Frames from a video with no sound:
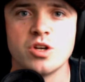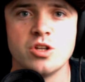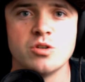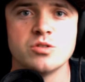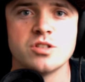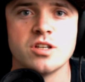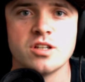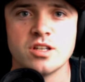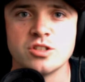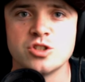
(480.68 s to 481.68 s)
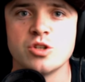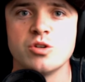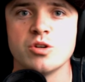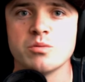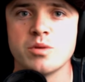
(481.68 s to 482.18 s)
to use it and show
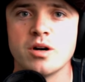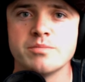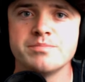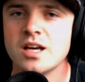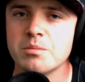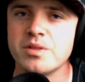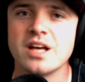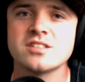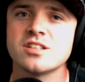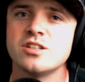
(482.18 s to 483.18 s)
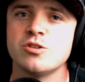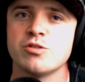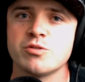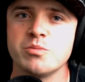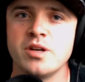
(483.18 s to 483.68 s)
your mom. That's going to do
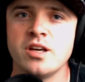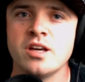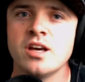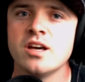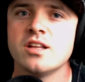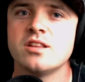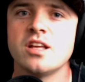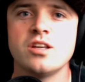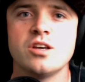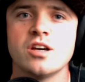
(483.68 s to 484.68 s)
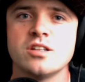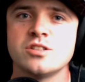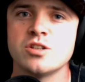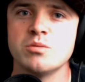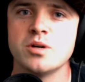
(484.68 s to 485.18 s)
it for me. Thank you guys
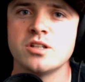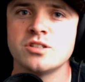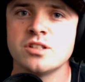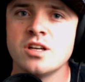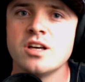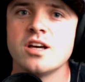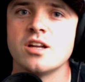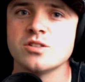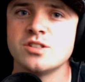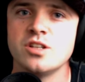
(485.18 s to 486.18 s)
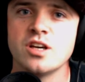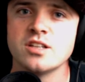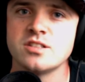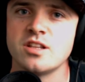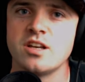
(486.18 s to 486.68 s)
so much, and I'll see you
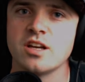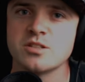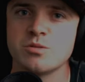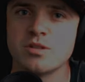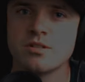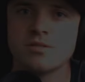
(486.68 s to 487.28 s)
guys in the next one.